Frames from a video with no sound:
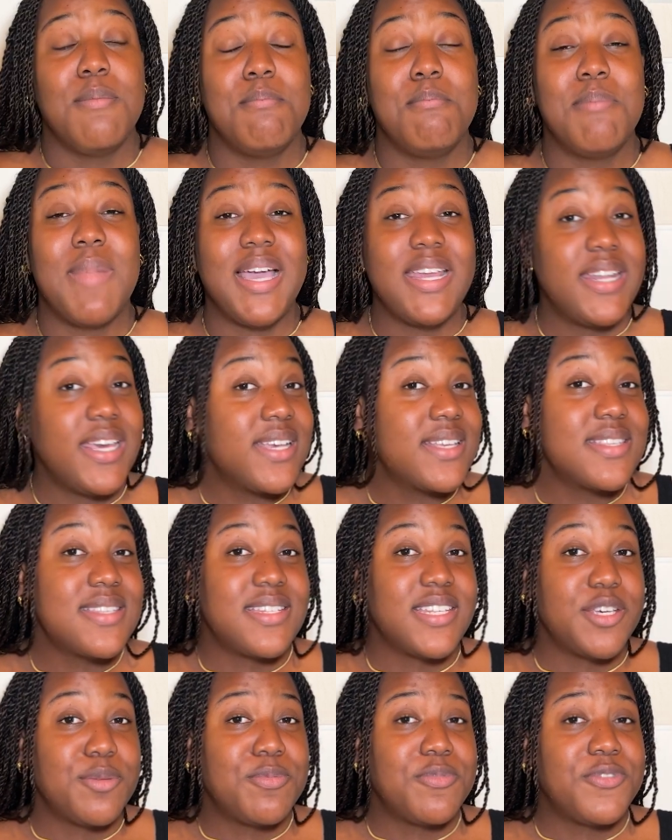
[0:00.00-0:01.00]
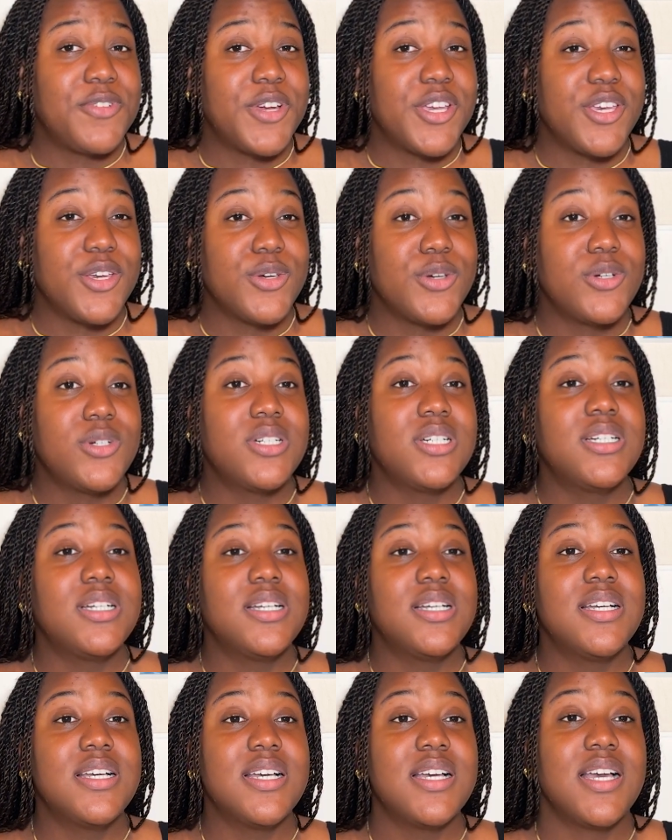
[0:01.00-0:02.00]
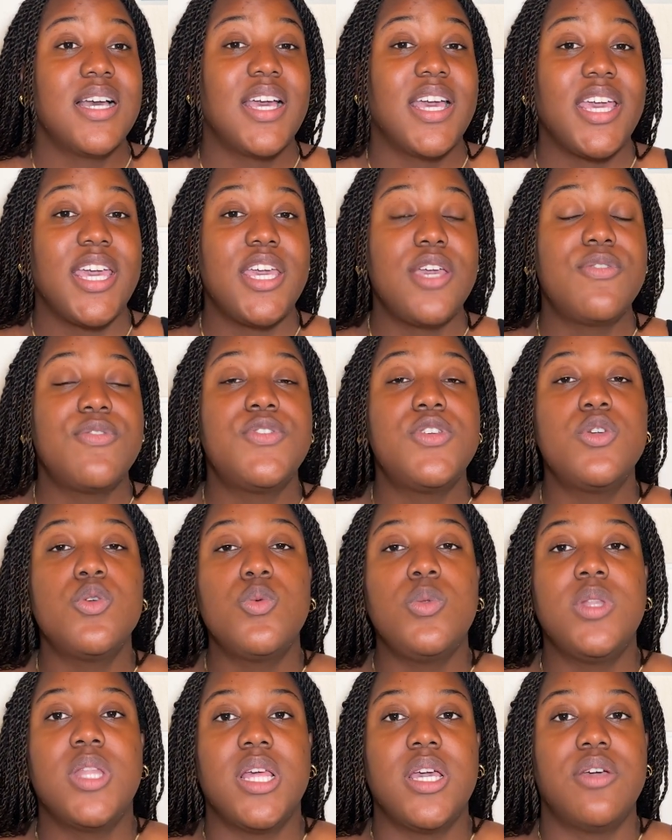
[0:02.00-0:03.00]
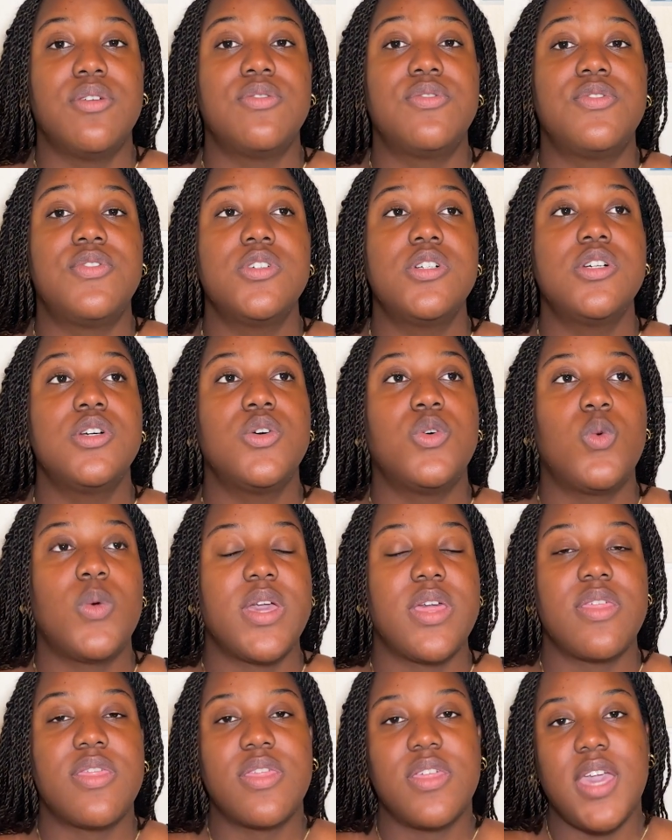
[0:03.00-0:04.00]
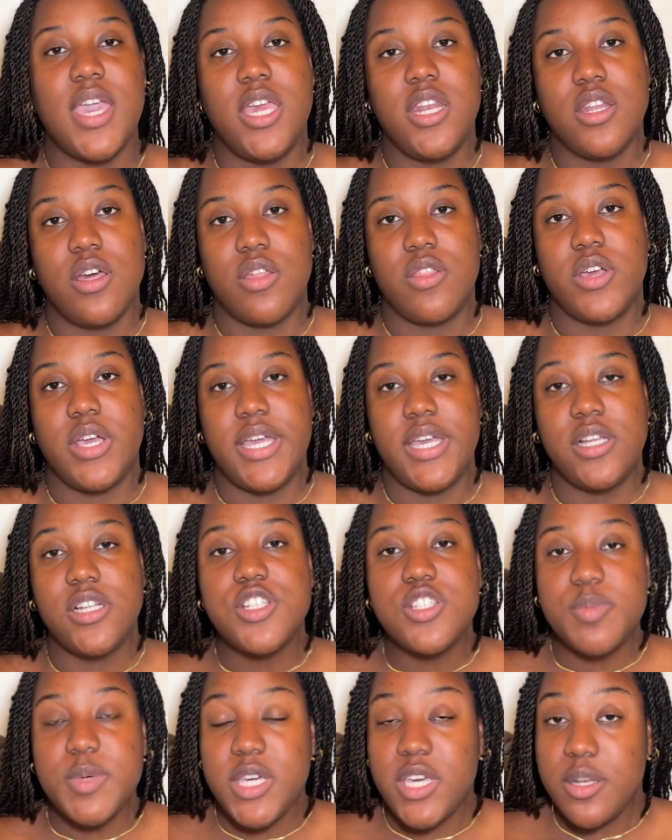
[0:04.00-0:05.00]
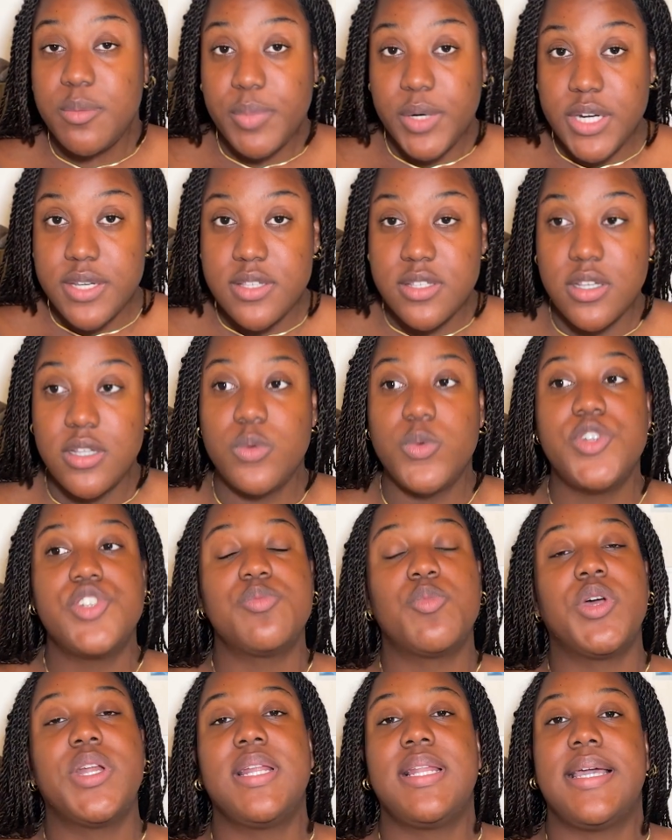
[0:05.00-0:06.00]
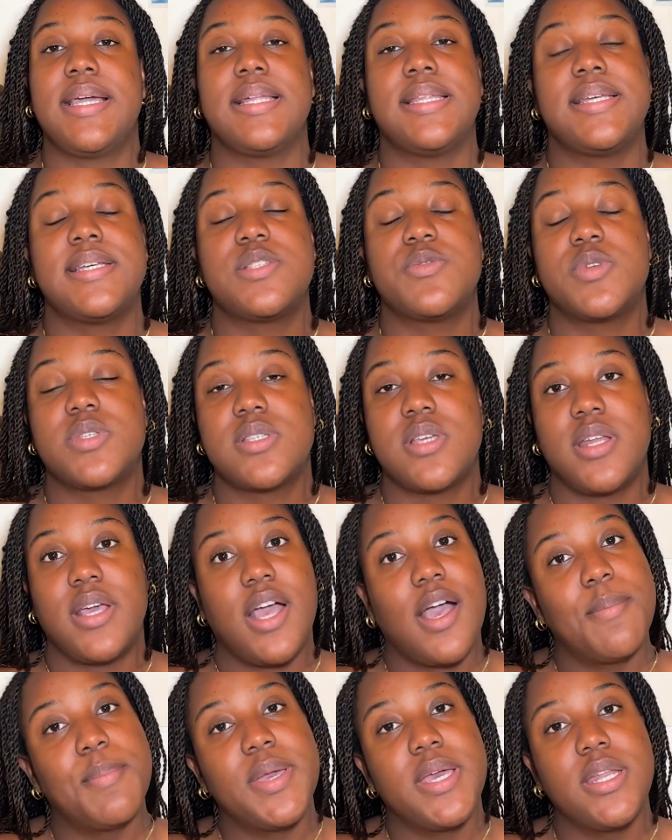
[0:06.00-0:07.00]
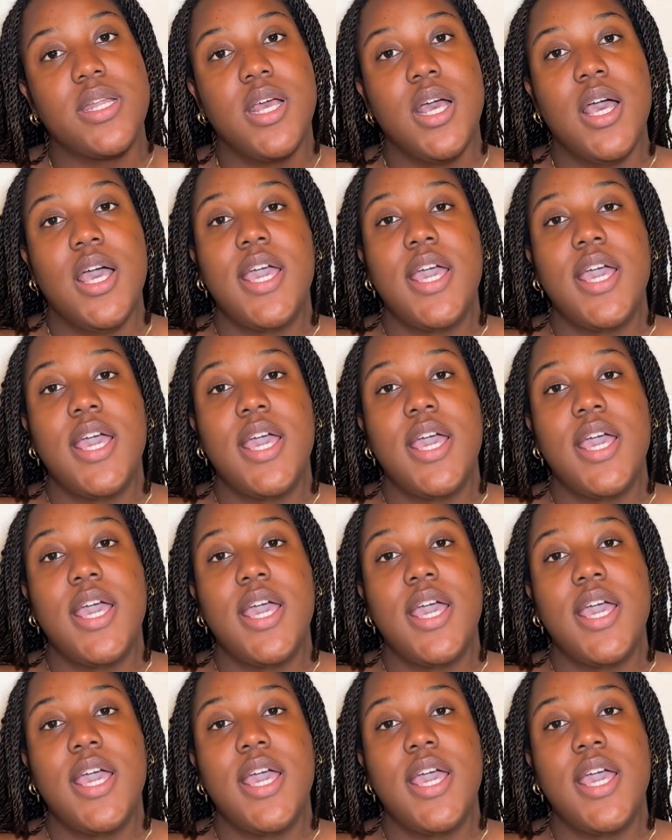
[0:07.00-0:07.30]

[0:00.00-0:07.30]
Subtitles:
My next tip for you: if you live with another English-speaking person, which more than likely that's what's gonna happen,